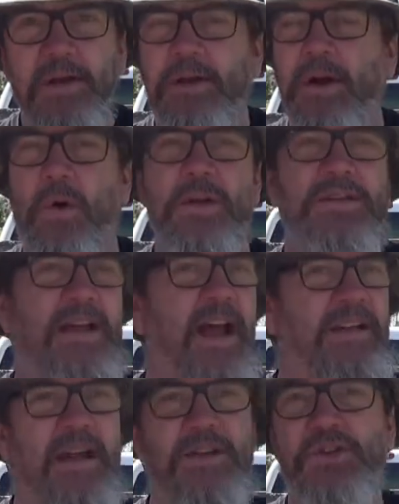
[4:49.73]
You know, it's
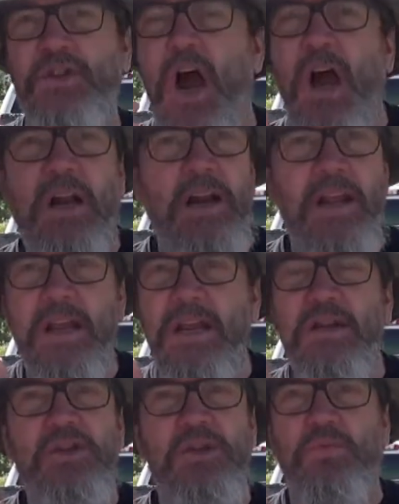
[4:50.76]
got that
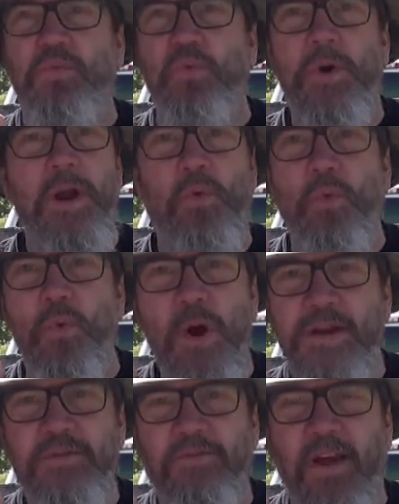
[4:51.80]
chocolatey, just real
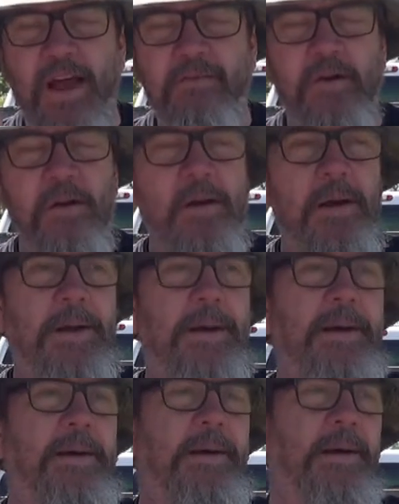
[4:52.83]
rich flavor.
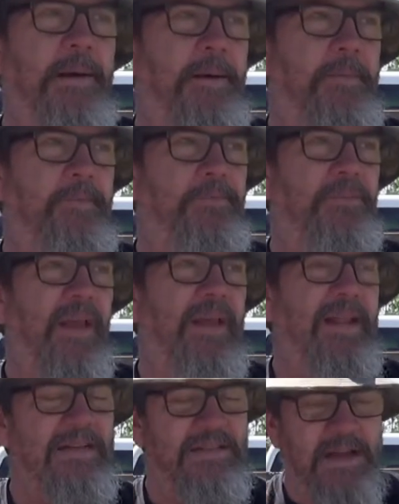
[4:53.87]

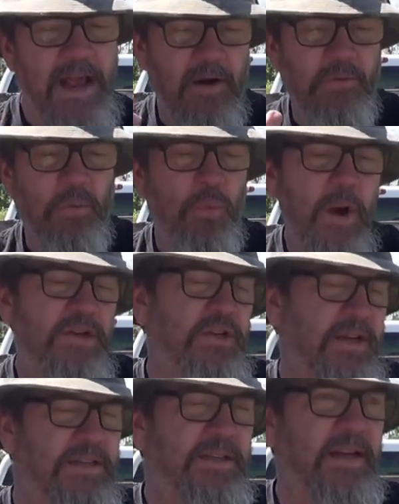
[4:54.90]
that's the kind of
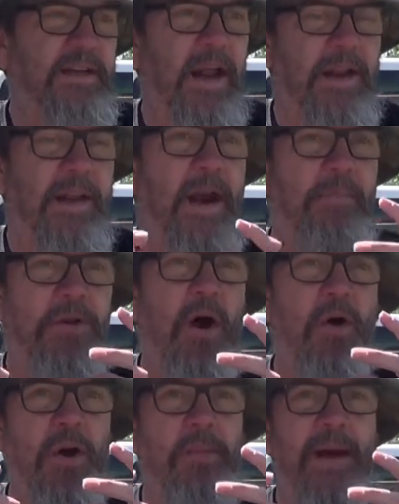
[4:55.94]
richness that I'm
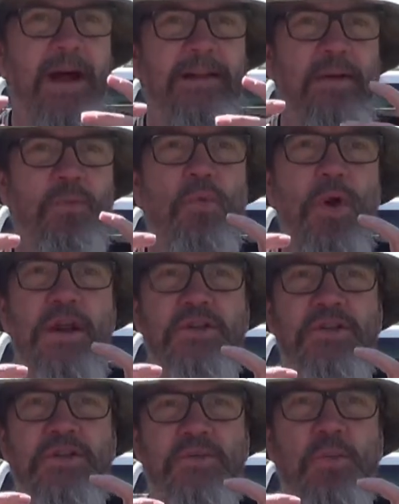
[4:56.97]
talking about, that rich,
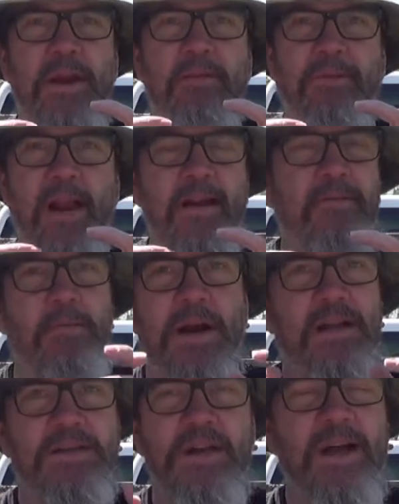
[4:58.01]
sweet flavor. But
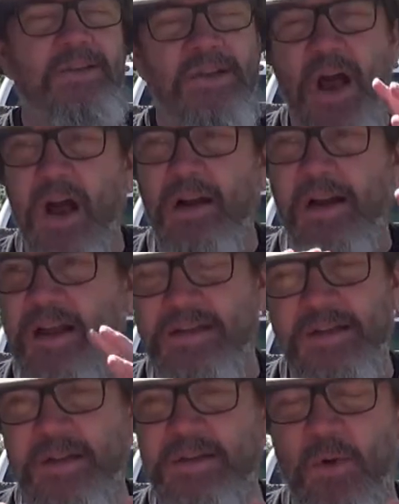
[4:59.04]
it's not chocolatey.
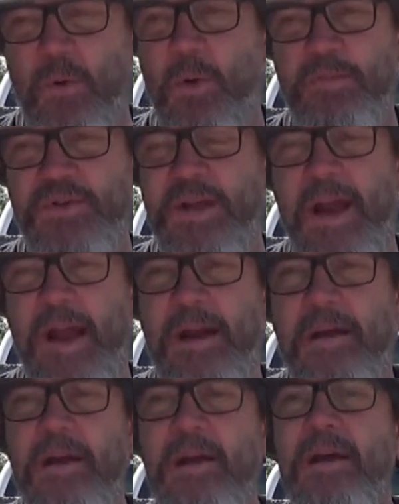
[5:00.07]
That's not what I'm saying.